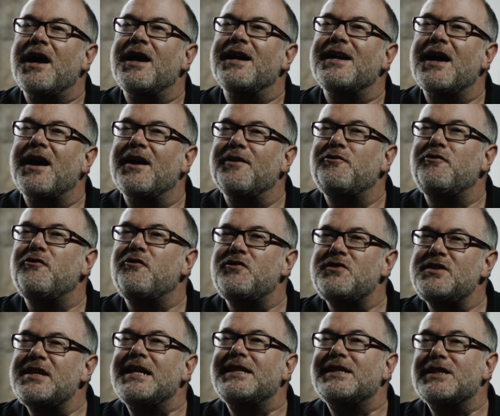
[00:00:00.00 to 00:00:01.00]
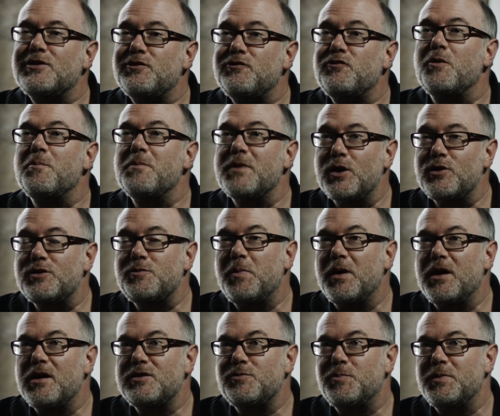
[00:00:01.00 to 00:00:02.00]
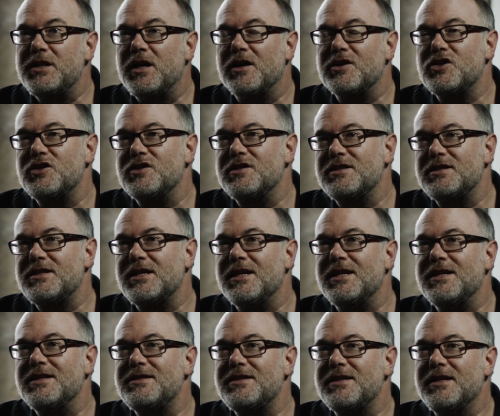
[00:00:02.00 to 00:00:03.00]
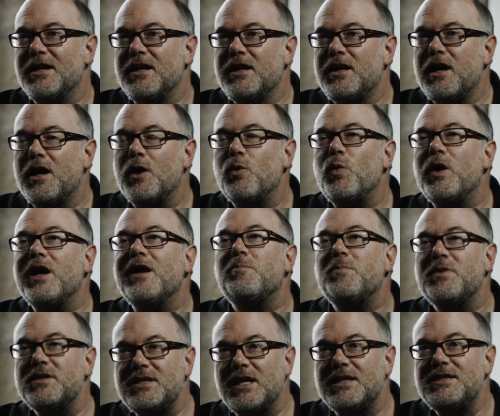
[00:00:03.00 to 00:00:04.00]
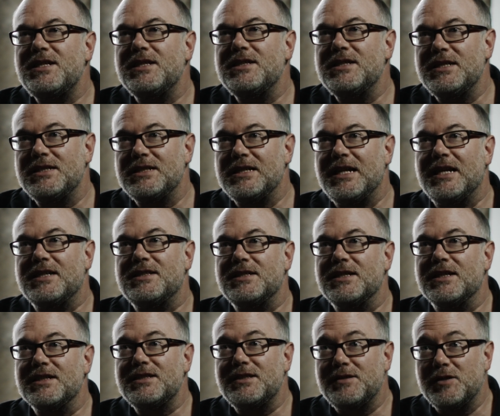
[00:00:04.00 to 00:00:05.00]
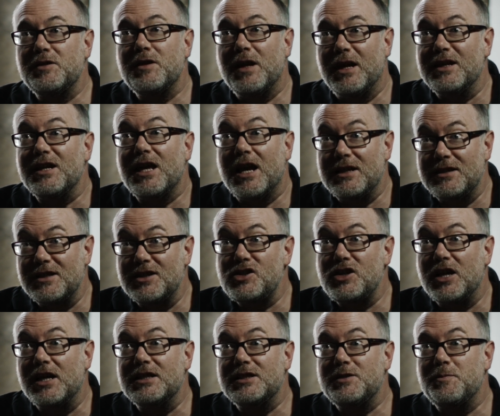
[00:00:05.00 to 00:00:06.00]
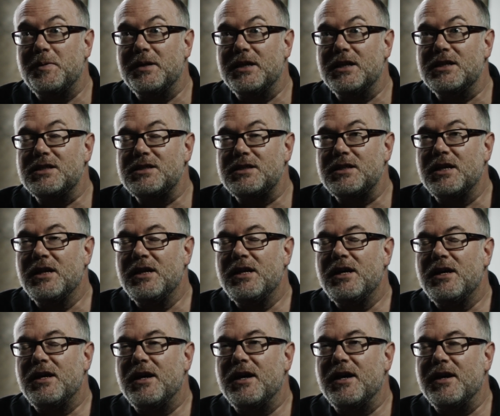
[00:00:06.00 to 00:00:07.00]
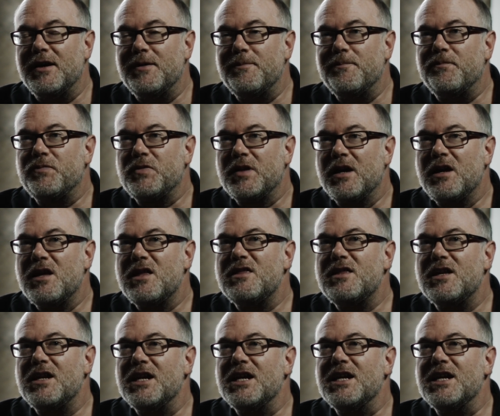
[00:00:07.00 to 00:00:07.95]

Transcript: I, I sense from those past productions is a way of presenting these classics and, and the Shakespeares um, that